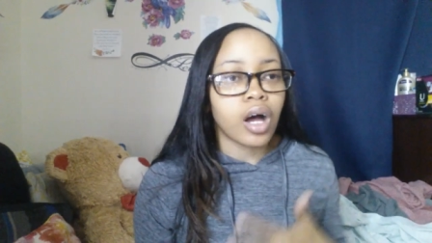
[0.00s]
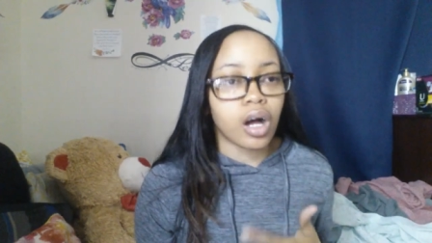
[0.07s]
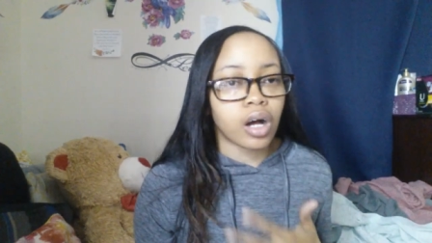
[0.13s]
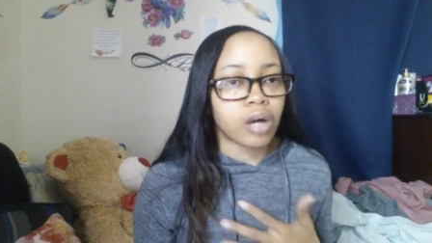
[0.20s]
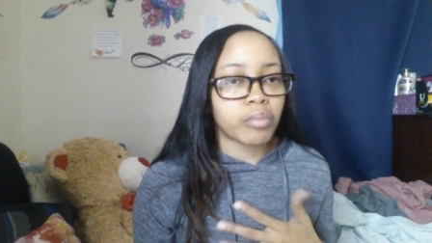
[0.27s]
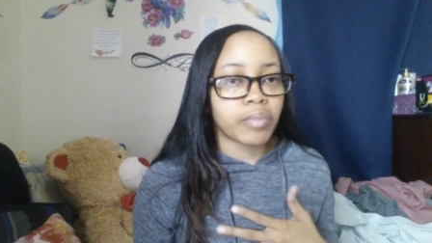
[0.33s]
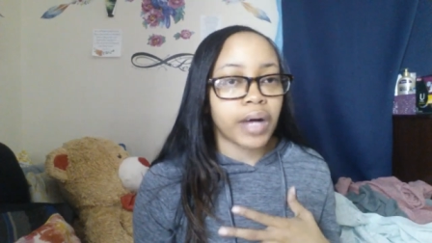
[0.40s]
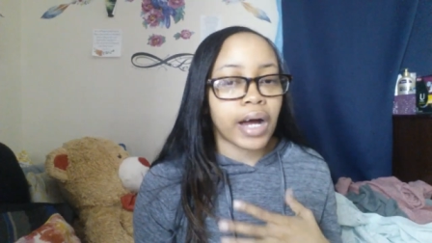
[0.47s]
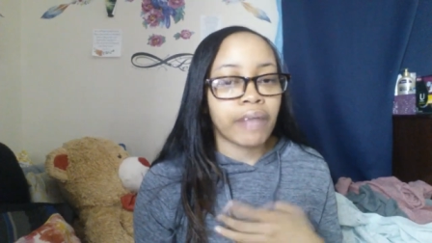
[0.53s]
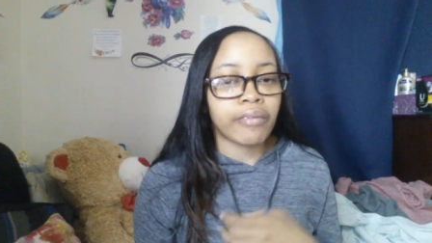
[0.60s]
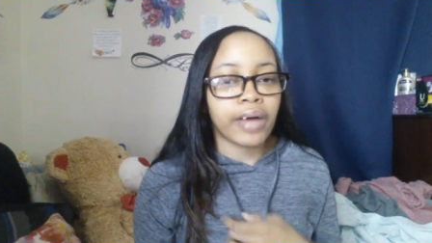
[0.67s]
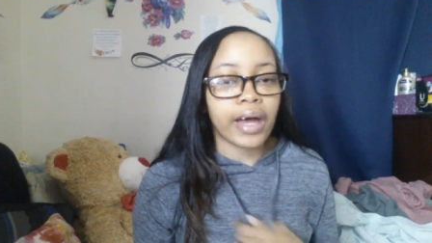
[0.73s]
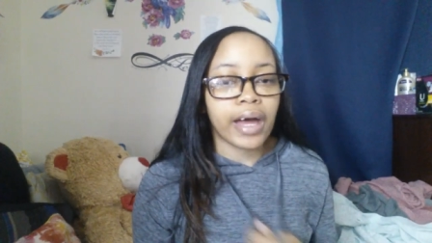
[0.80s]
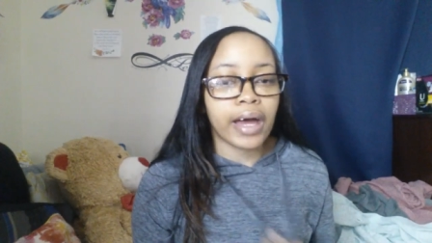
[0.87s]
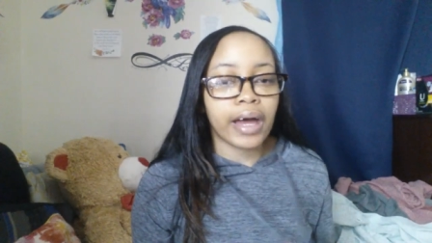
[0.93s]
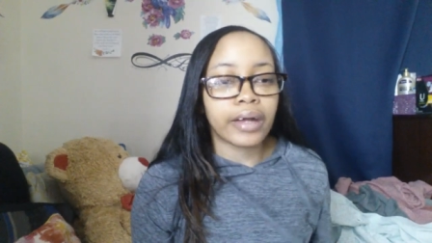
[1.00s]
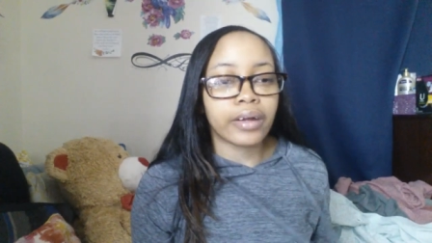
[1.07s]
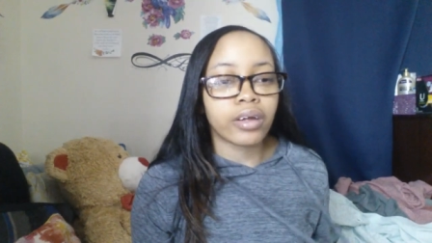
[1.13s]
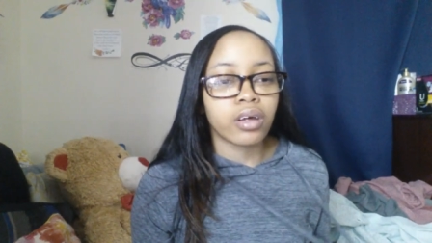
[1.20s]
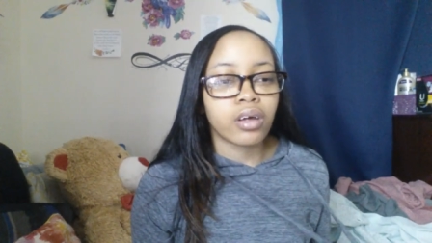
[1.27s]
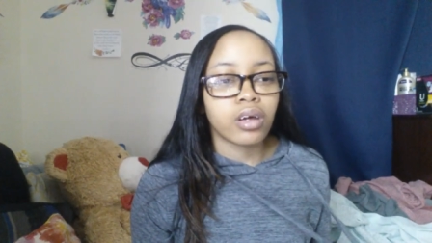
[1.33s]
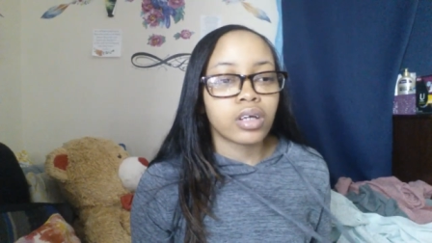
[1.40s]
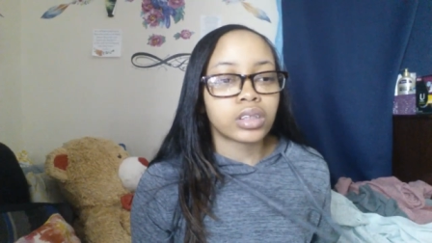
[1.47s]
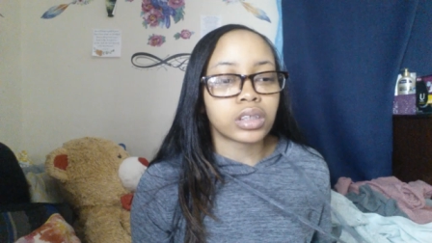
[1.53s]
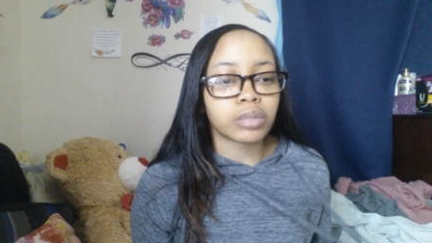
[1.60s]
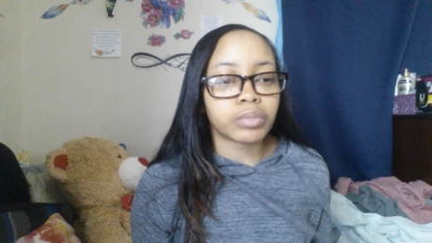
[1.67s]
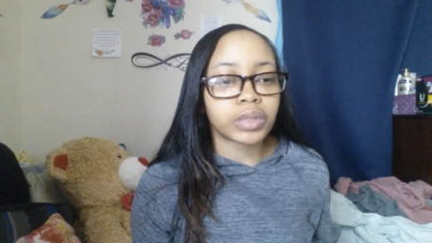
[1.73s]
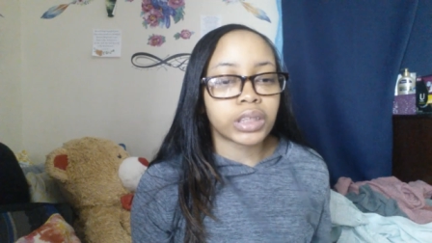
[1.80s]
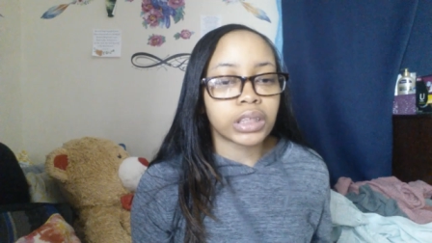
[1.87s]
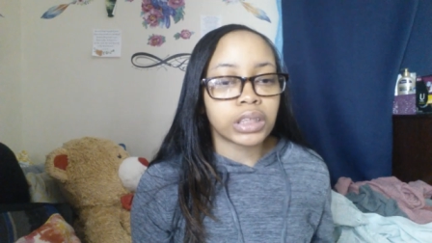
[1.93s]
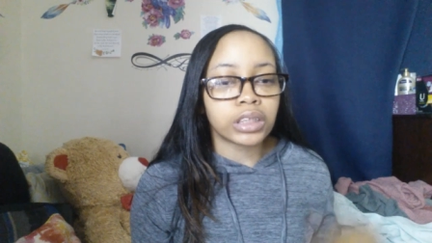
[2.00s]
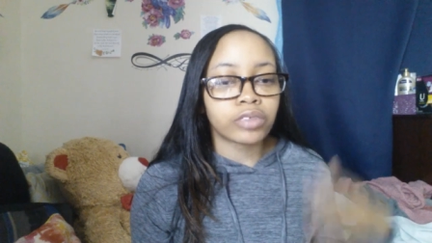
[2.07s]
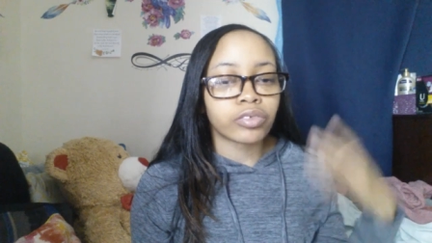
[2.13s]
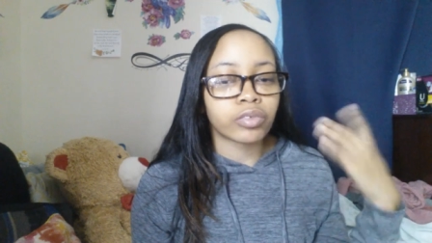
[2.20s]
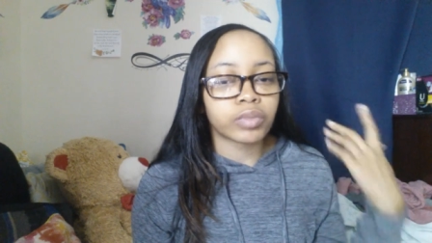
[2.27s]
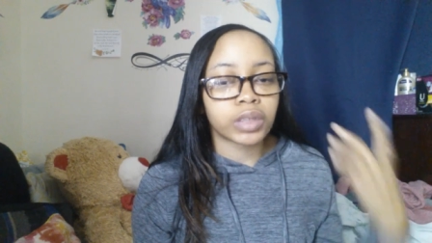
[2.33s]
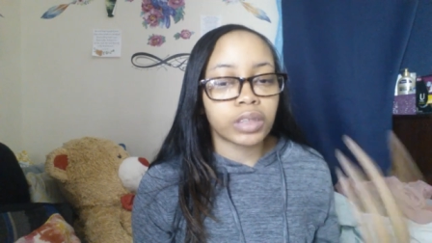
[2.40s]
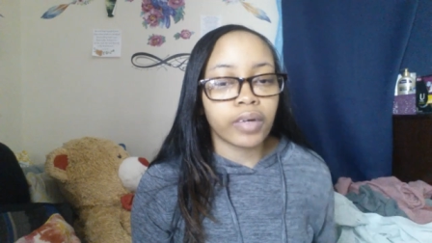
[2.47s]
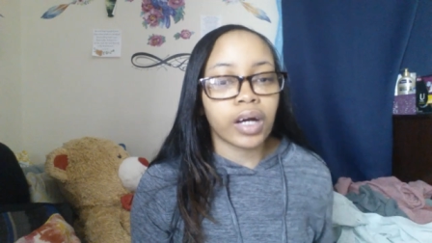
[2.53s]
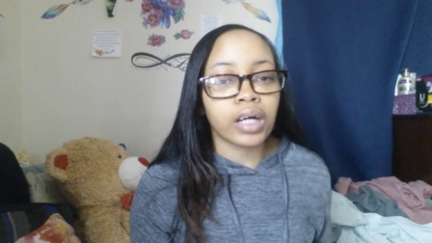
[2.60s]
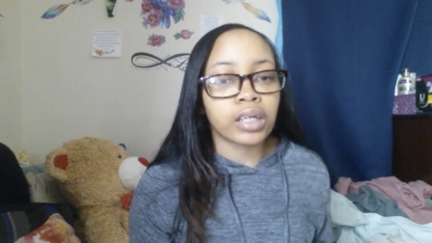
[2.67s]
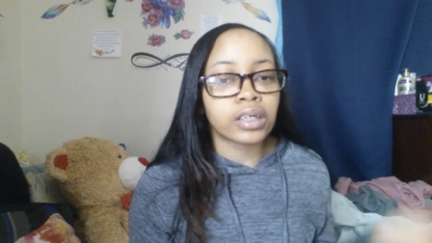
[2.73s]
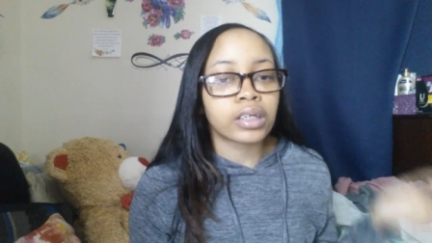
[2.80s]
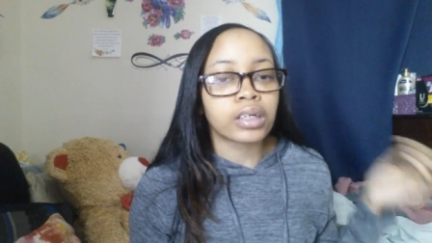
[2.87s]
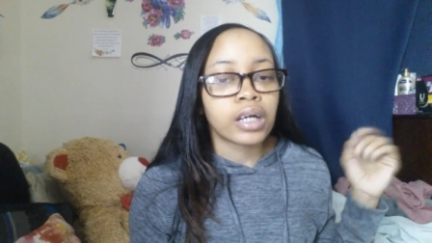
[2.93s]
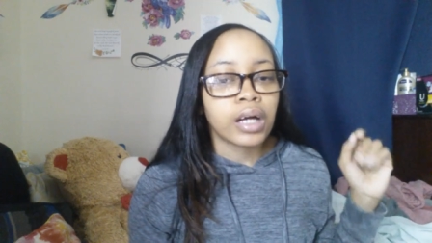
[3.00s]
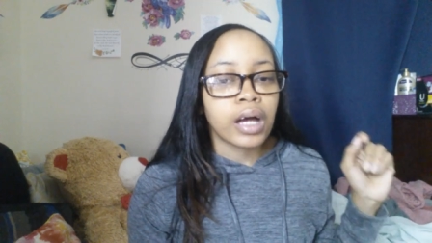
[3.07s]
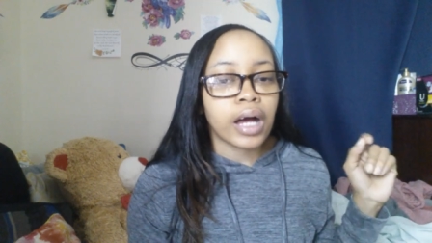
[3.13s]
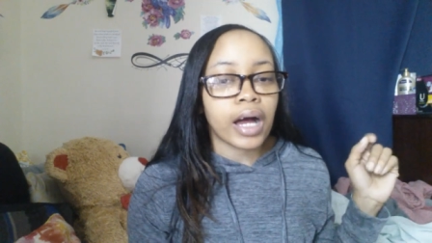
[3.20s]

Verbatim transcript: Um, I've had some teas from Teavana.